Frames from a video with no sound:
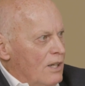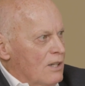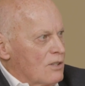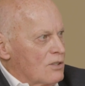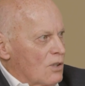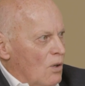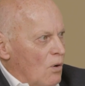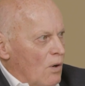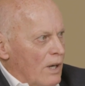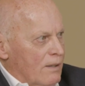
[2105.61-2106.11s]

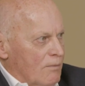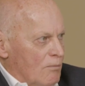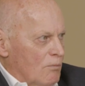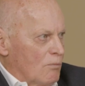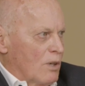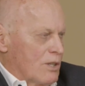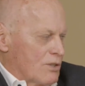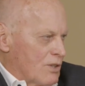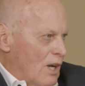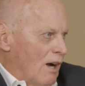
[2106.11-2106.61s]
So it
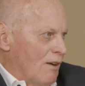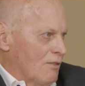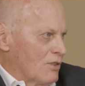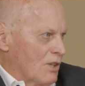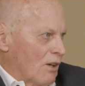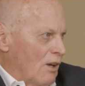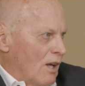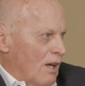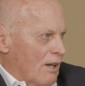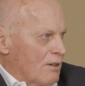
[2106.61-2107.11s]
resolves
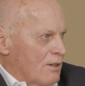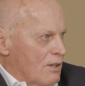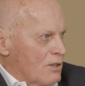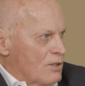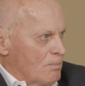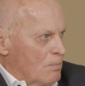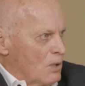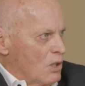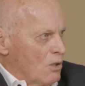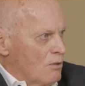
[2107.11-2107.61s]
a lot of
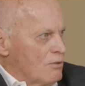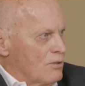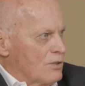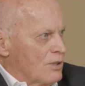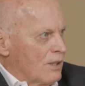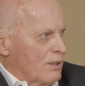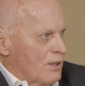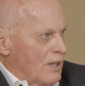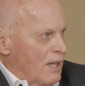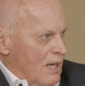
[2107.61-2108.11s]

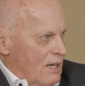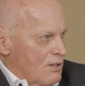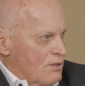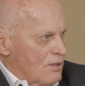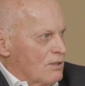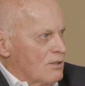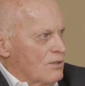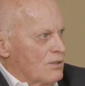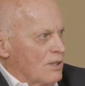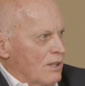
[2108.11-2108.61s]
disputes in
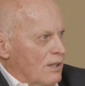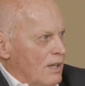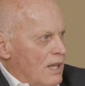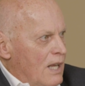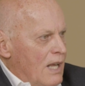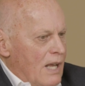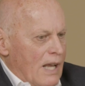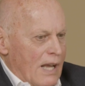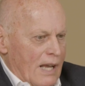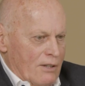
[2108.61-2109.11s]
cases, and
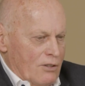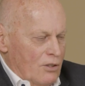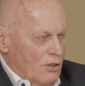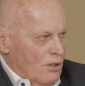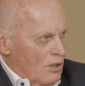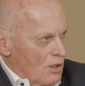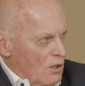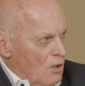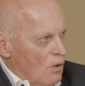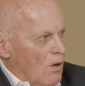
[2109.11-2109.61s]
you
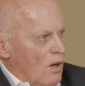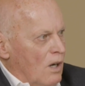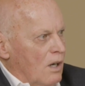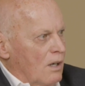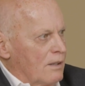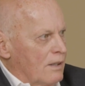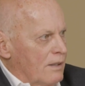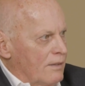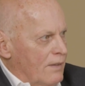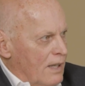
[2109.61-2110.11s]
can go
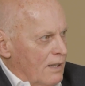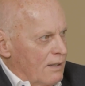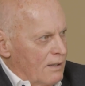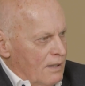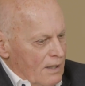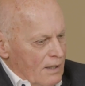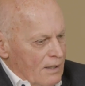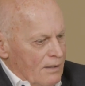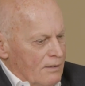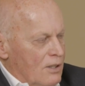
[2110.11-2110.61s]
on and then
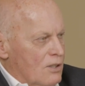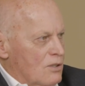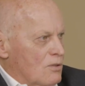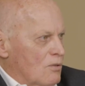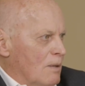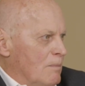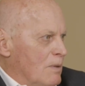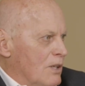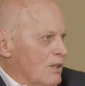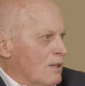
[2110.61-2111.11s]

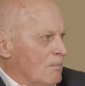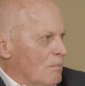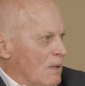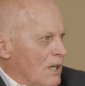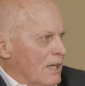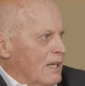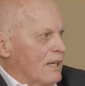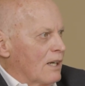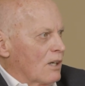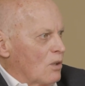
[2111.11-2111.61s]
distribute the
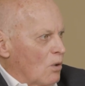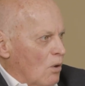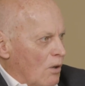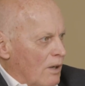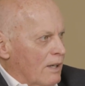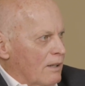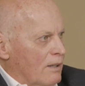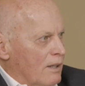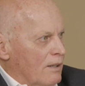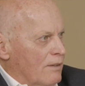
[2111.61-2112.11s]
money
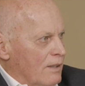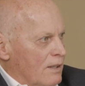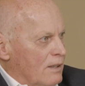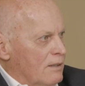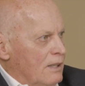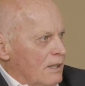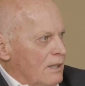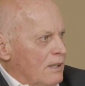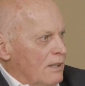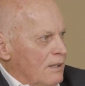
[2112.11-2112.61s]
according to
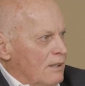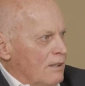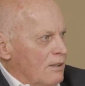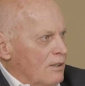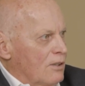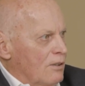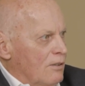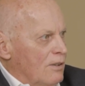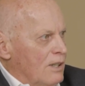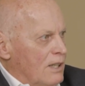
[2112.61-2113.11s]

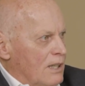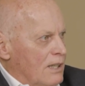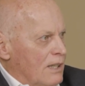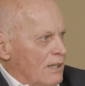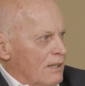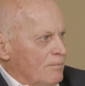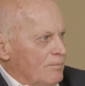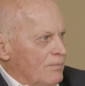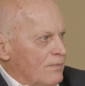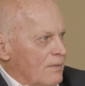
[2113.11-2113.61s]

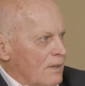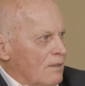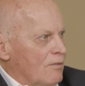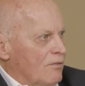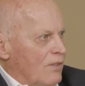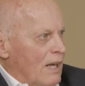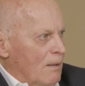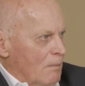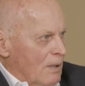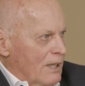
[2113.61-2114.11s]
the
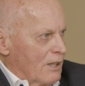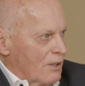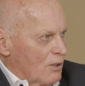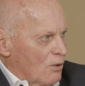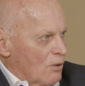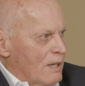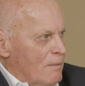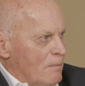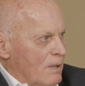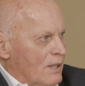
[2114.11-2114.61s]
family
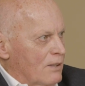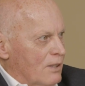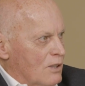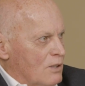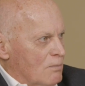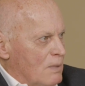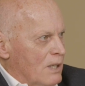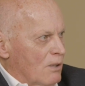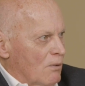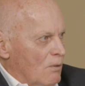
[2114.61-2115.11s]
agreement
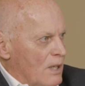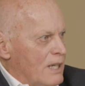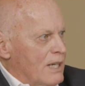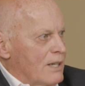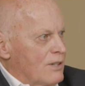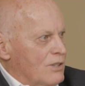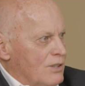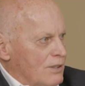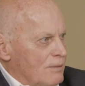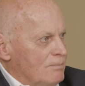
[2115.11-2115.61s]
that's been
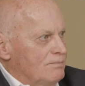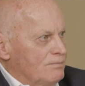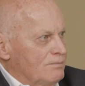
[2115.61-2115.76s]
reached.